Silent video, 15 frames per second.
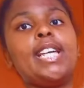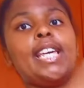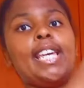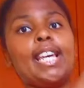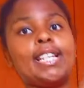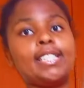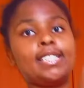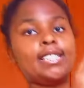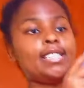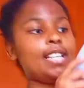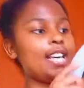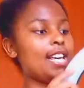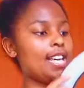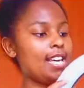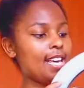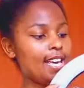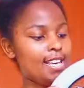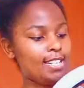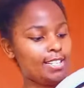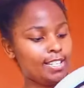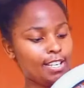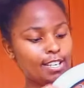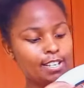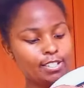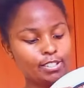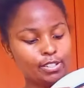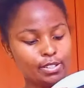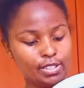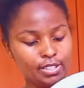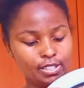Yes, and here, as
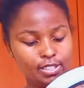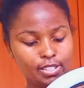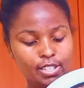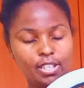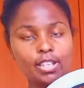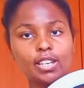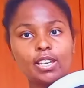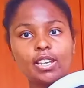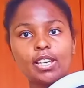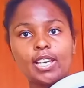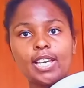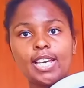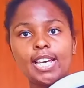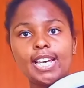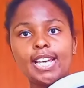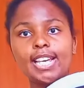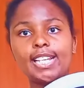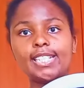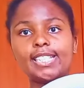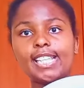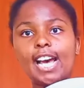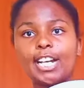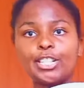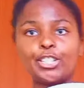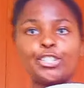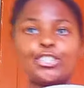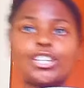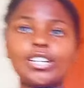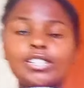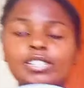you can see, it's
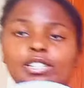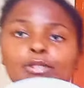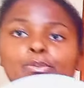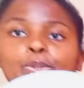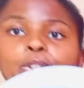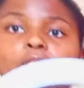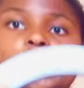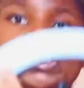adjustable.